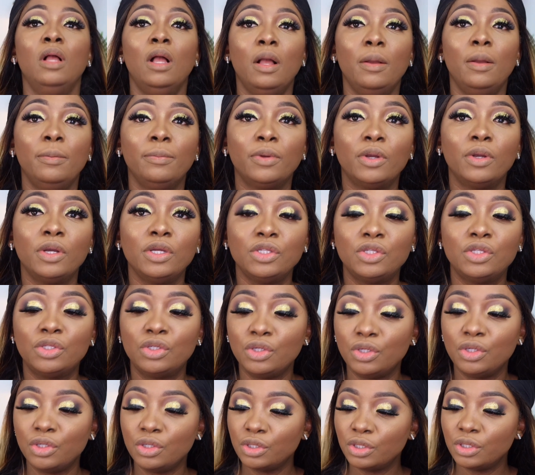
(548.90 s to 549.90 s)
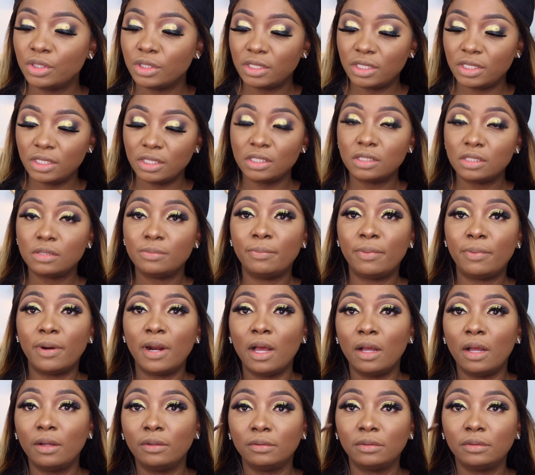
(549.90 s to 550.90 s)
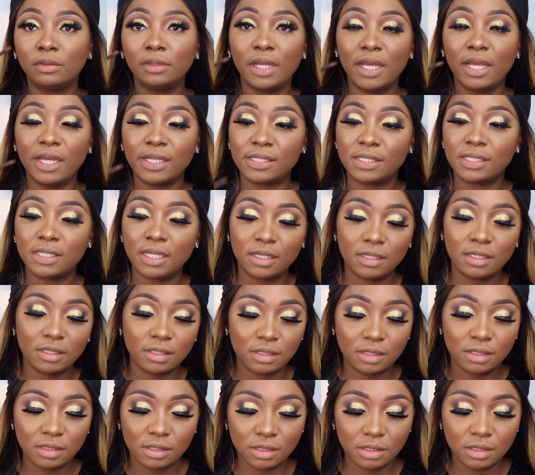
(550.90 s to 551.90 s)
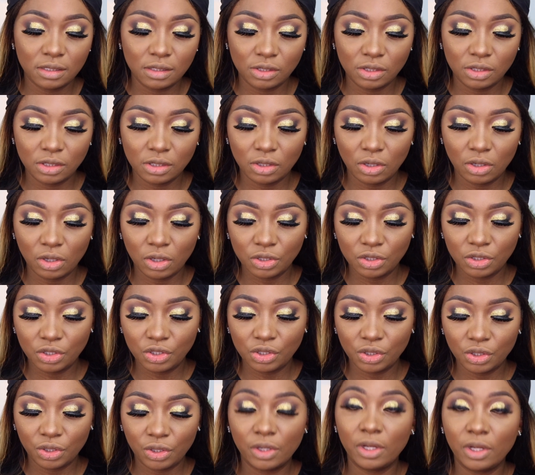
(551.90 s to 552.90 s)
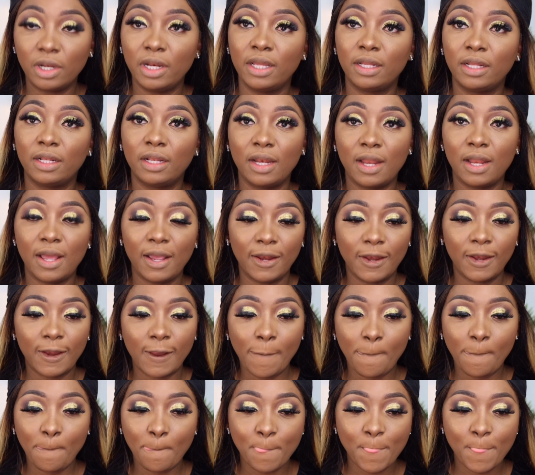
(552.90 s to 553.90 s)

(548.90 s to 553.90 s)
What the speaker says: I'm going to use this Brown Essence Hot Chocolate liner.